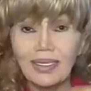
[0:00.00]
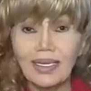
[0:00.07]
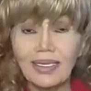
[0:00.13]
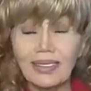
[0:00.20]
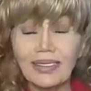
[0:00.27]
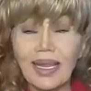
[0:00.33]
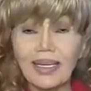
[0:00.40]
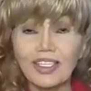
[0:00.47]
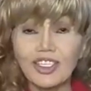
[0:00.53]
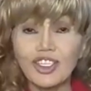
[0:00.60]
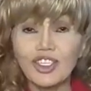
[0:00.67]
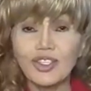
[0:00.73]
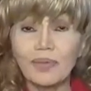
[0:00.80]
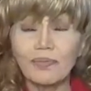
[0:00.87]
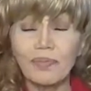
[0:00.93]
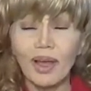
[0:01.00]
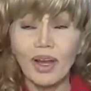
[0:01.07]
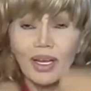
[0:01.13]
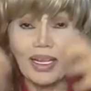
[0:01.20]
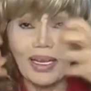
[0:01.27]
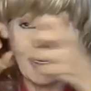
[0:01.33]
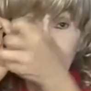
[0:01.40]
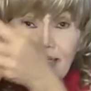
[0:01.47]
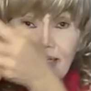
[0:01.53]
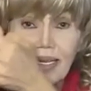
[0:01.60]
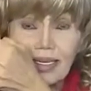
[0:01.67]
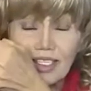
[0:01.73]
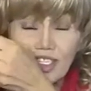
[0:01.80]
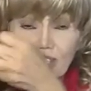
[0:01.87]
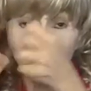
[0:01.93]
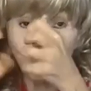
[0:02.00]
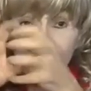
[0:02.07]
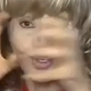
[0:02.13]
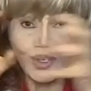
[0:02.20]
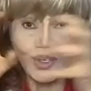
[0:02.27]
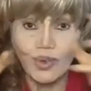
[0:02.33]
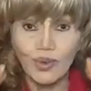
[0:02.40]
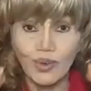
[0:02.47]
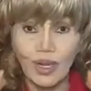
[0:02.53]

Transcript: attached to the body and attached to you.